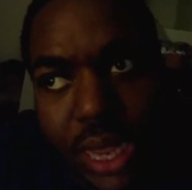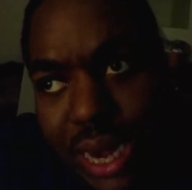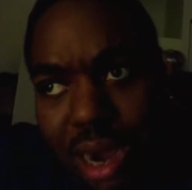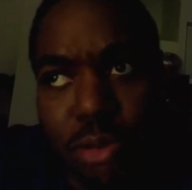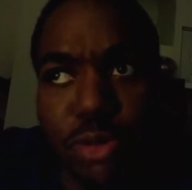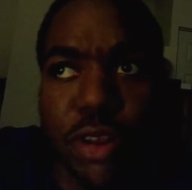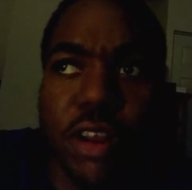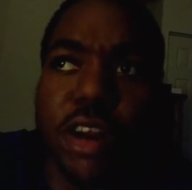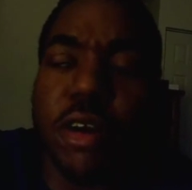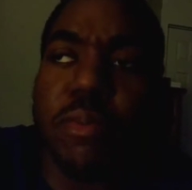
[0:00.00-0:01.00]
it helps
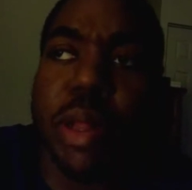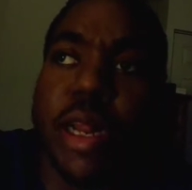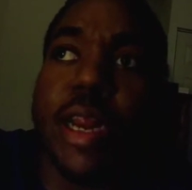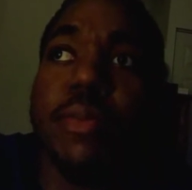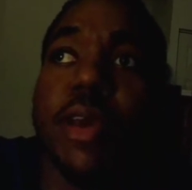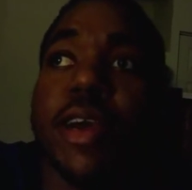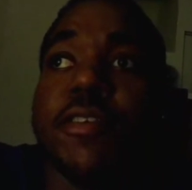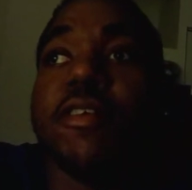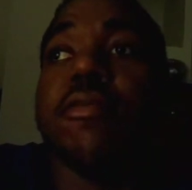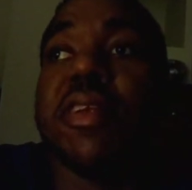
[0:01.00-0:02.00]
with the durability
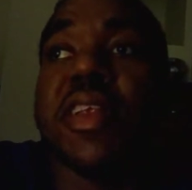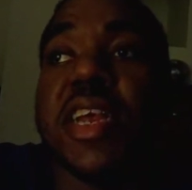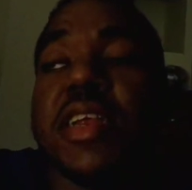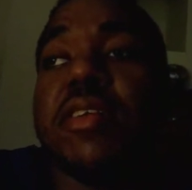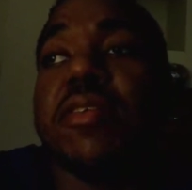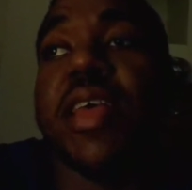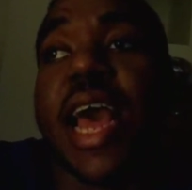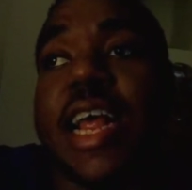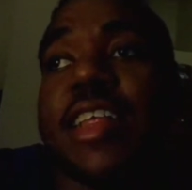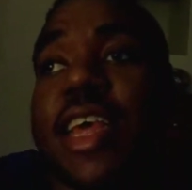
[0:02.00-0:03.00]
because those additional
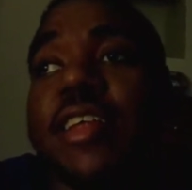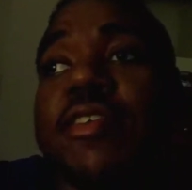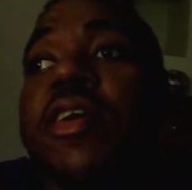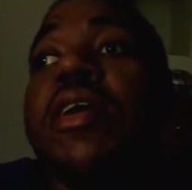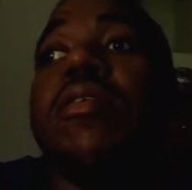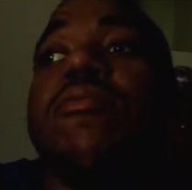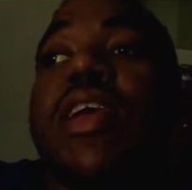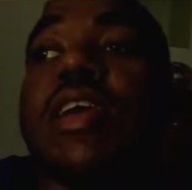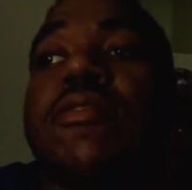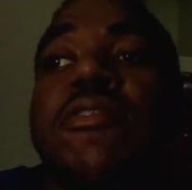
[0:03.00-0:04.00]
gaskets
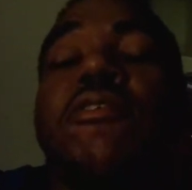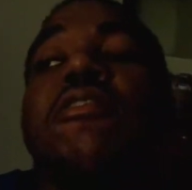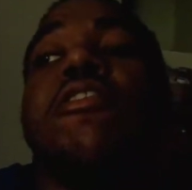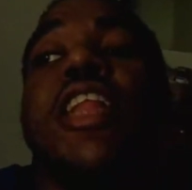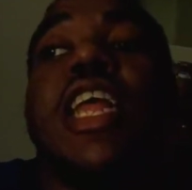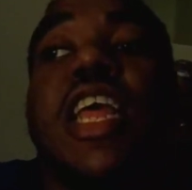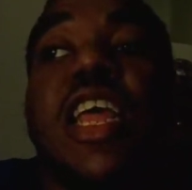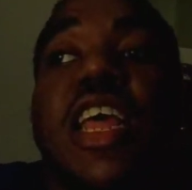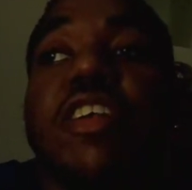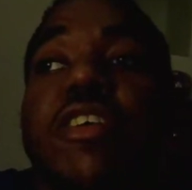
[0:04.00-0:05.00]
reinforce the
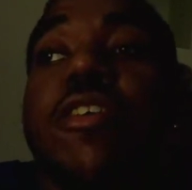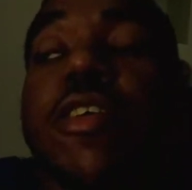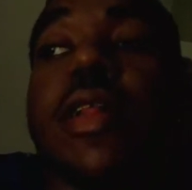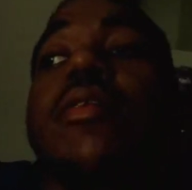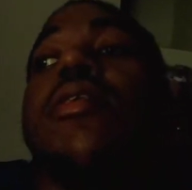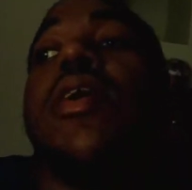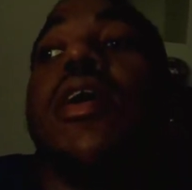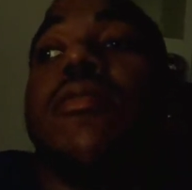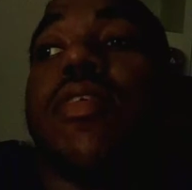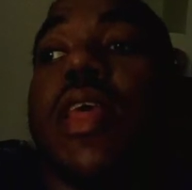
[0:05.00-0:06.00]
innards of
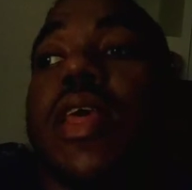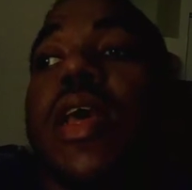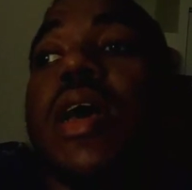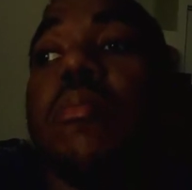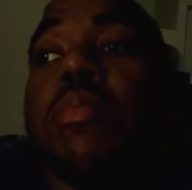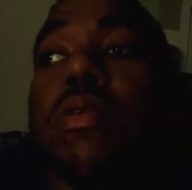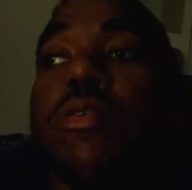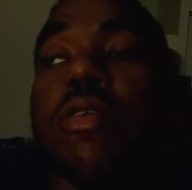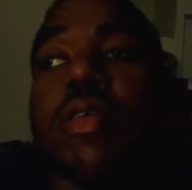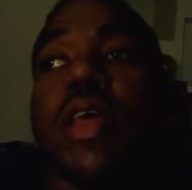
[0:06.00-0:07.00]
the
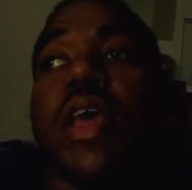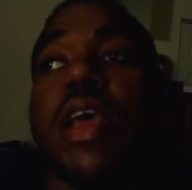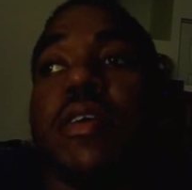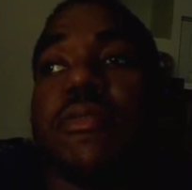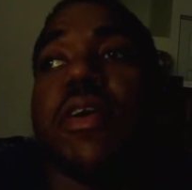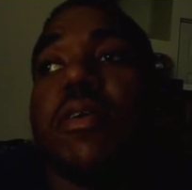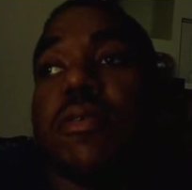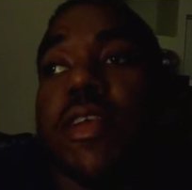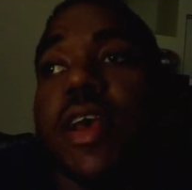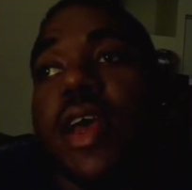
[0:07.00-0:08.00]
Bluetooth
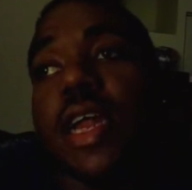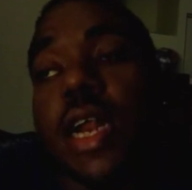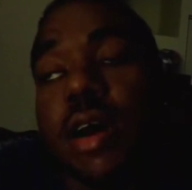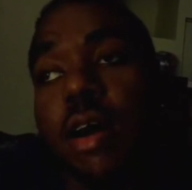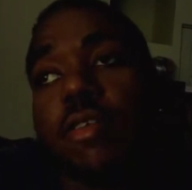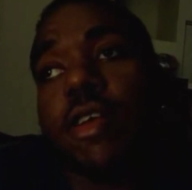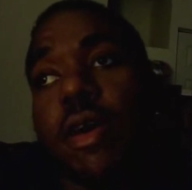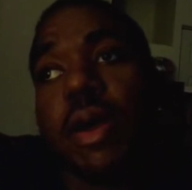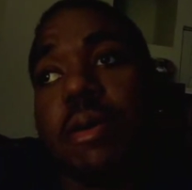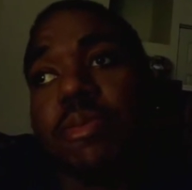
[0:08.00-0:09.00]
earphones. And it
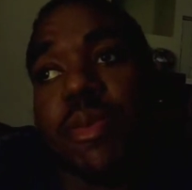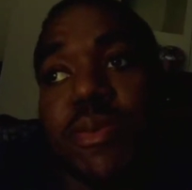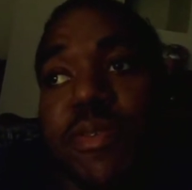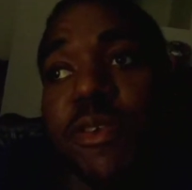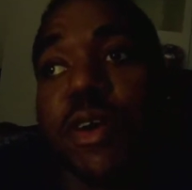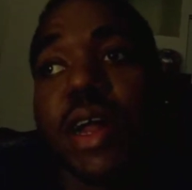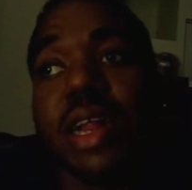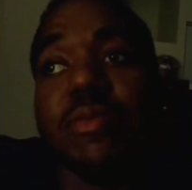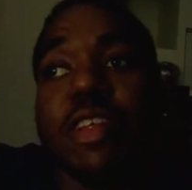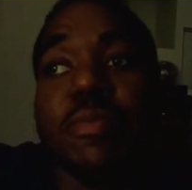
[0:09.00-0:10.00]
also helps for
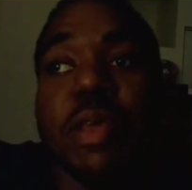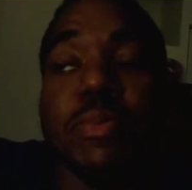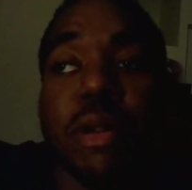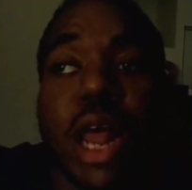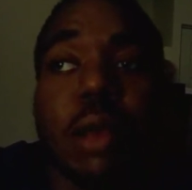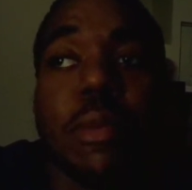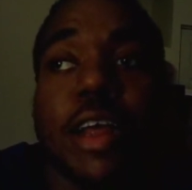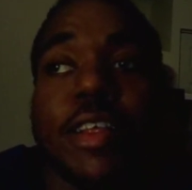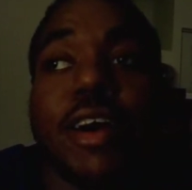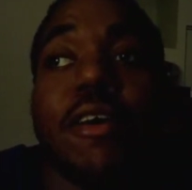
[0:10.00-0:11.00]
clumsy people like
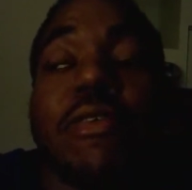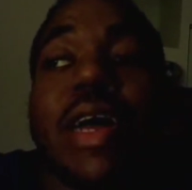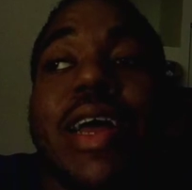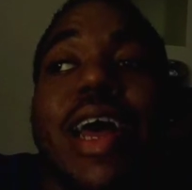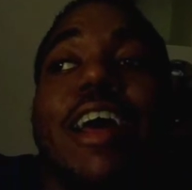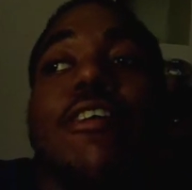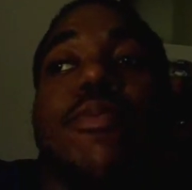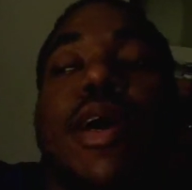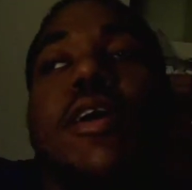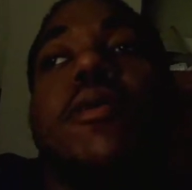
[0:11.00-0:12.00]
myself
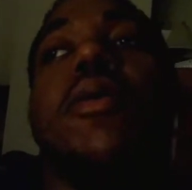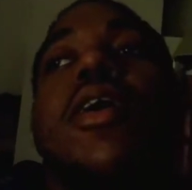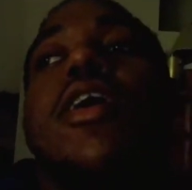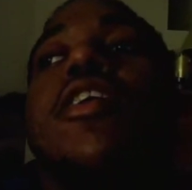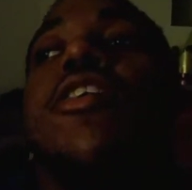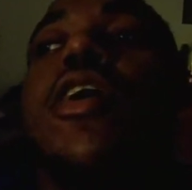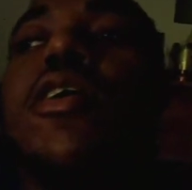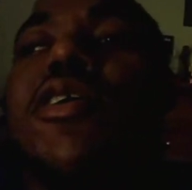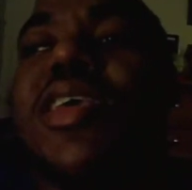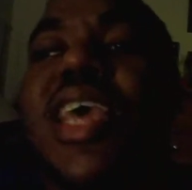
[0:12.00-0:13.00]
as well.
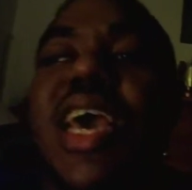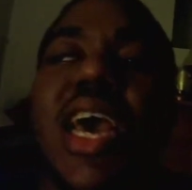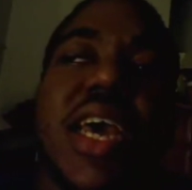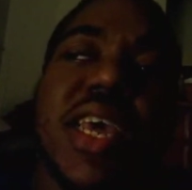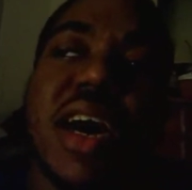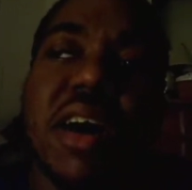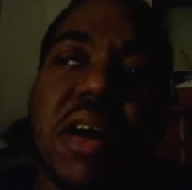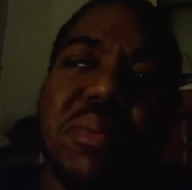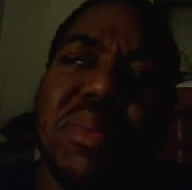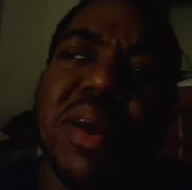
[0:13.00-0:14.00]
So yeah,
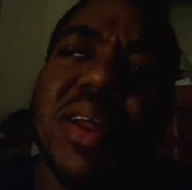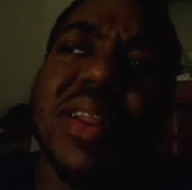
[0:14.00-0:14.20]
y'all,